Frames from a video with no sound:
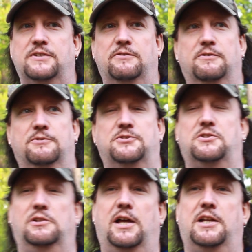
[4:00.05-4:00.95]
There's
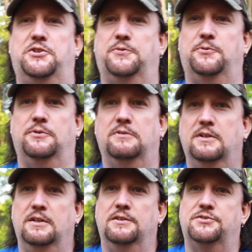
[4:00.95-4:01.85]
just a lot of different
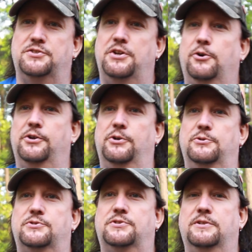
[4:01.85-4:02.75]

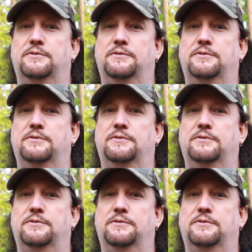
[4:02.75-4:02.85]
scenarios